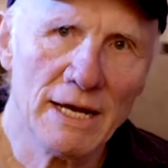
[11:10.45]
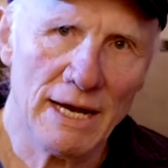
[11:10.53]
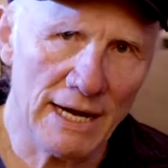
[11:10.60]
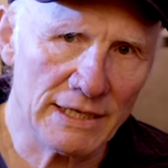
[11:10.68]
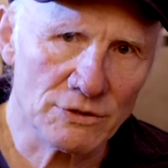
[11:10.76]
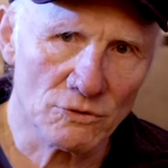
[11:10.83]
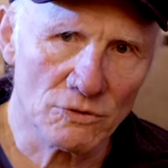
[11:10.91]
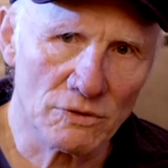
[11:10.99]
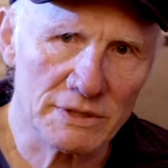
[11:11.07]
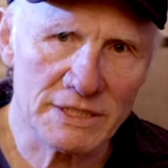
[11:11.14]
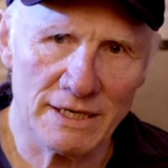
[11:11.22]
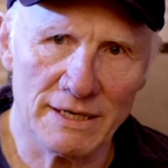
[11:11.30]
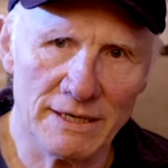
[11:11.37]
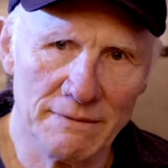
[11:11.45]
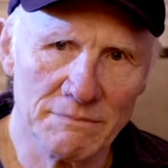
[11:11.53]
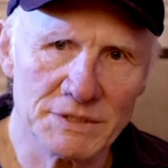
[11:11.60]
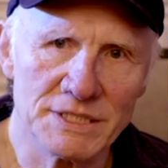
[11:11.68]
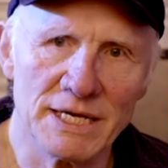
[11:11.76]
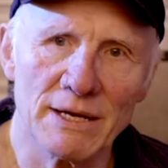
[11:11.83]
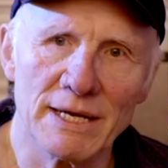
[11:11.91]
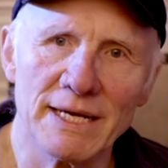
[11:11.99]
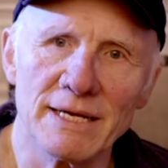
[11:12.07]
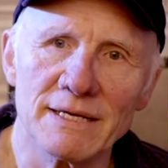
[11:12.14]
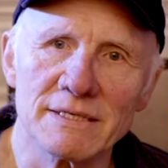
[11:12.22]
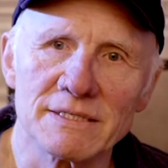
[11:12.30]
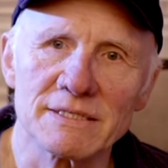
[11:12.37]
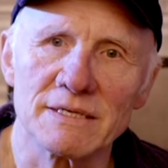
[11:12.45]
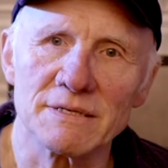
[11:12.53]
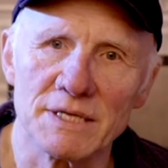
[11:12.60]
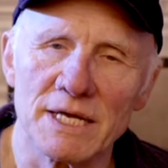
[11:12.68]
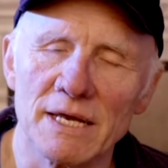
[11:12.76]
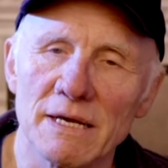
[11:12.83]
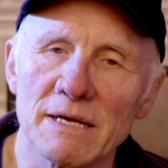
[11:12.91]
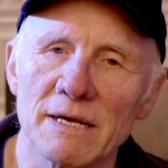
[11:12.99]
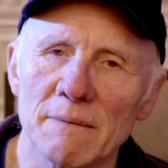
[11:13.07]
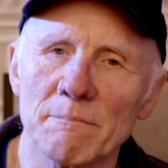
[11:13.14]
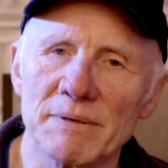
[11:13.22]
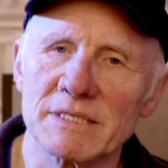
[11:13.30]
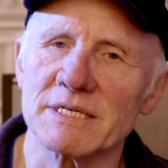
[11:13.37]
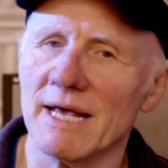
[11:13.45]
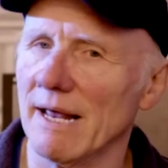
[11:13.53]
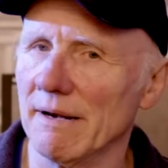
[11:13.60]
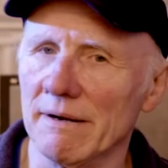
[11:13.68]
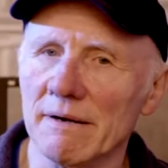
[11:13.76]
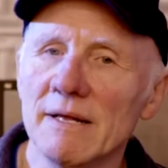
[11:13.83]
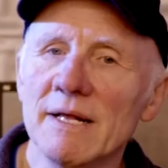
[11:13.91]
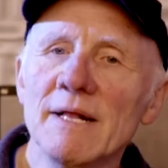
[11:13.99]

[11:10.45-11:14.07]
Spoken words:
at all times is the number 10.